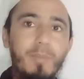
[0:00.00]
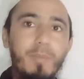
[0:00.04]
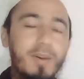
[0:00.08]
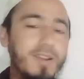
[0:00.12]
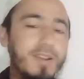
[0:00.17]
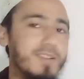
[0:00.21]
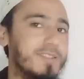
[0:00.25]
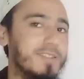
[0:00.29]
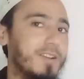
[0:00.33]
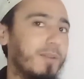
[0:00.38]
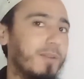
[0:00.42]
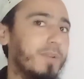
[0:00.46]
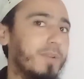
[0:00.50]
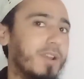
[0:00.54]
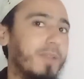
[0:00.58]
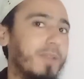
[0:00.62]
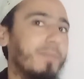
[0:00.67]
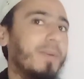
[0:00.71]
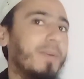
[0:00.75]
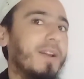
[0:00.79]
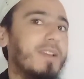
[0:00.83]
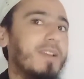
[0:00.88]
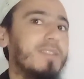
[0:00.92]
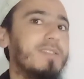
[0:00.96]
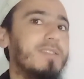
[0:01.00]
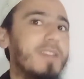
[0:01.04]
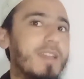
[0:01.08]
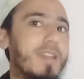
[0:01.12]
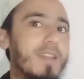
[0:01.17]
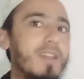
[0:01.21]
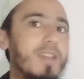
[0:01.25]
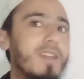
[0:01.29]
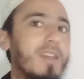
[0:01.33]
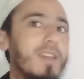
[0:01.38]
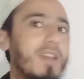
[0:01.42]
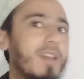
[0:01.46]
For example, if I
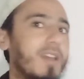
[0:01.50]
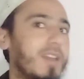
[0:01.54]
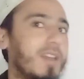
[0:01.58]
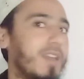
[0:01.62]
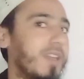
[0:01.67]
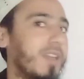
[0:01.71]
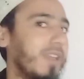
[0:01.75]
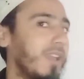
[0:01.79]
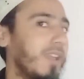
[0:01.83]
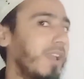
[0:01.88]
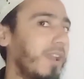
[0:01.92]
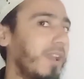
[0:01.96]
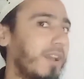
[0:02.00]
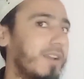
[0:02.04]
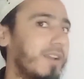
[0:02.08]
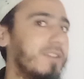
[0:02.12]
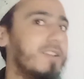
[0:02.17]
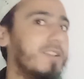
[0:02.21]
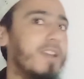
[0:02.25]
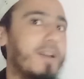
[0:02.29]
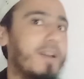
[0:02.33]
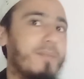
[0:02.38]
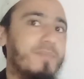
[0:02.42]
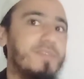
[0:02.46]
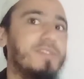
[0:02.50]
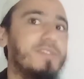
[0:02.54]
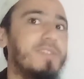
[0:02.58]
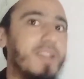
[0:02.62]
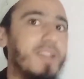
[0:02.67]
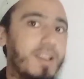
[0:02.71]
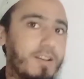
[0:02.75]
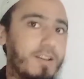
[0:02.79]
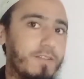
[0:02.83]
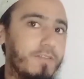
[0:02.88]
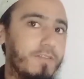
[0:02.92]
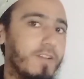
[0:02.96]
say he hit
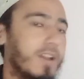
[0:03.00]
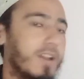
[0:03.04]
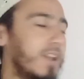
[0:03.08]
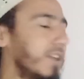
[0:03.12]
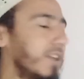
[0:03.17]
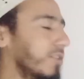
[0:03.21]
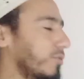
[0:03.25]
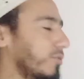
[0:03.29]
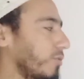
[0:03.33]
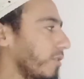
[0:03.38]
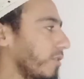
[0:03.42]
himself,